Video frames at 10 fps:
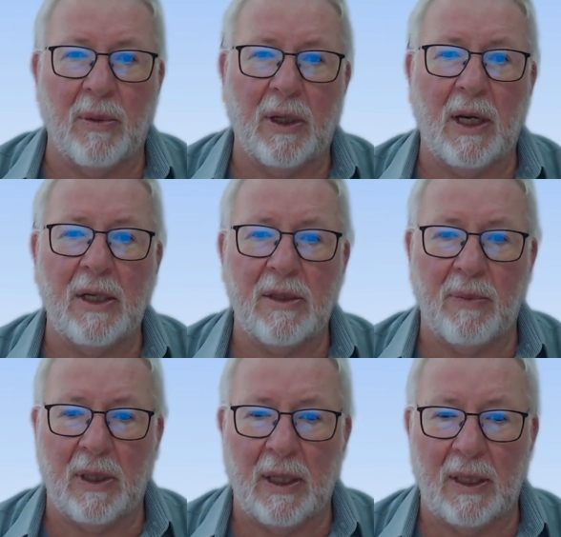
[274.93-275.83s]
Okay,
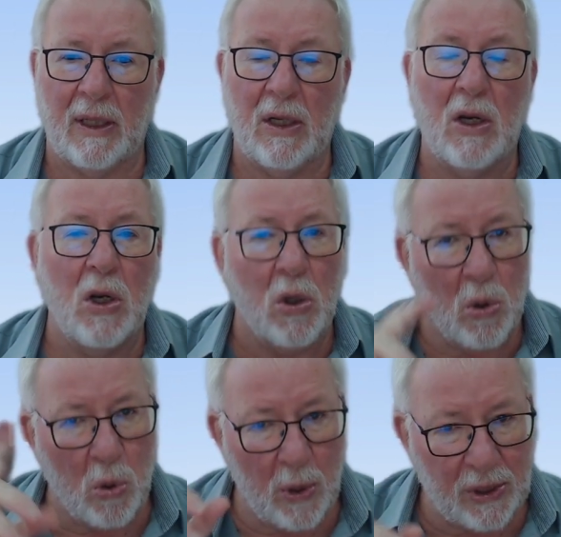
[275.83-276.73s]
something like that.
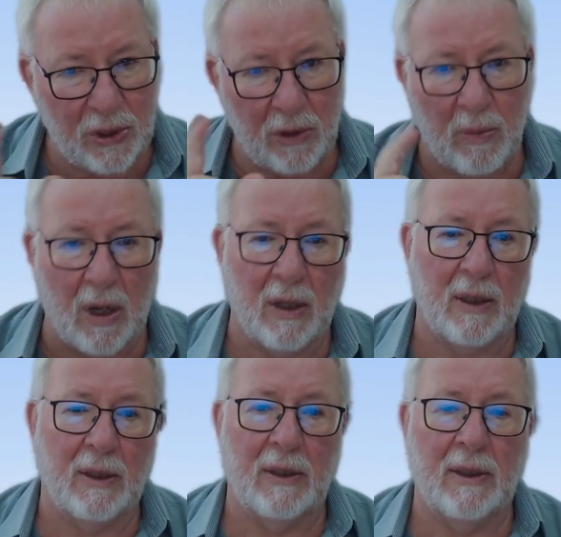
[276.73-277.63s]
Question mark.